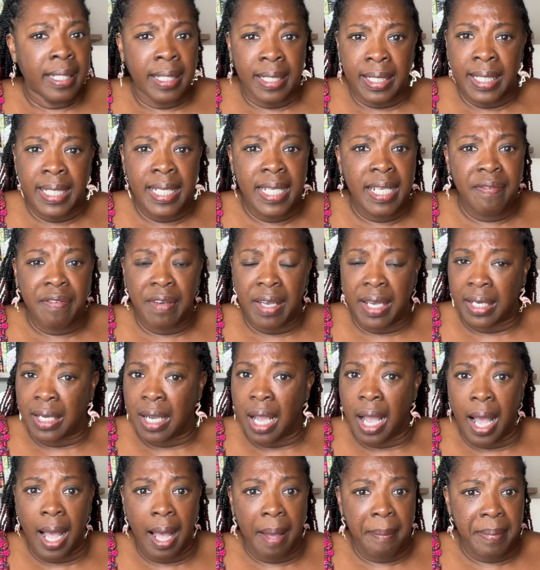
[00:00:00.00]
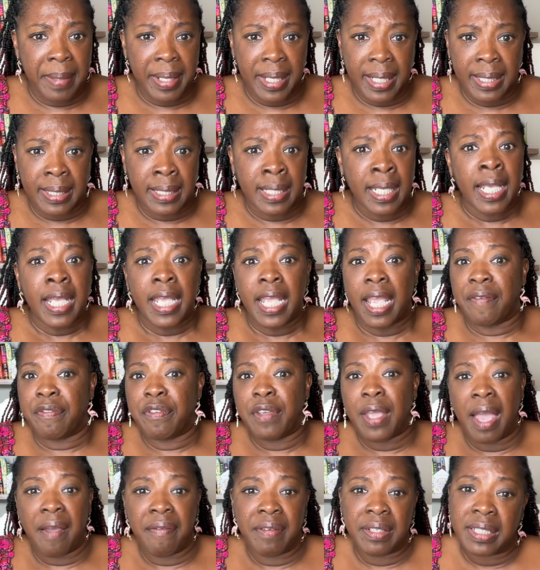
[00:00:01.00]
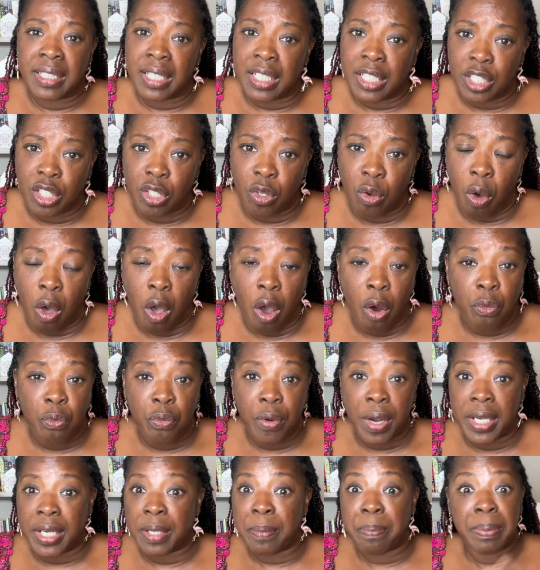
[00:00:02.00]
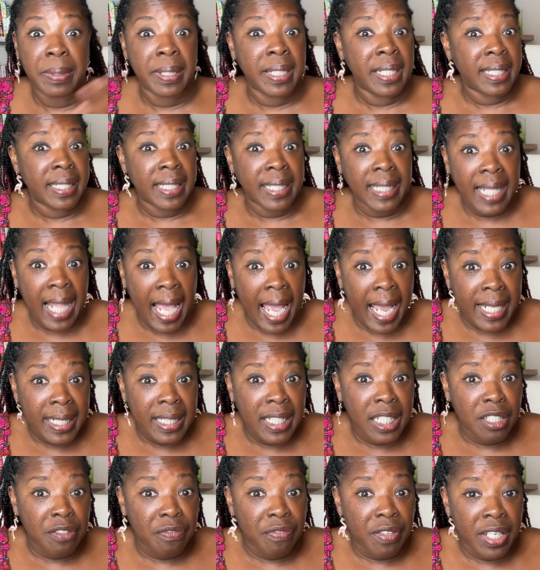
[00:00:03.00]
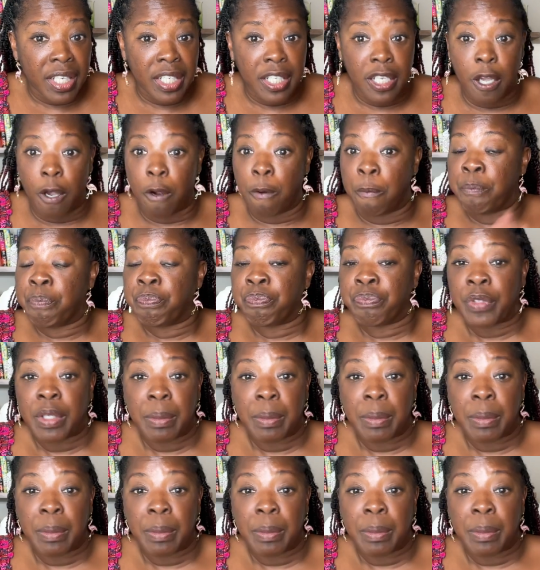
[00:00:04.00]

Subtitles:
leave a comment. If you haven't done so already, please like this video.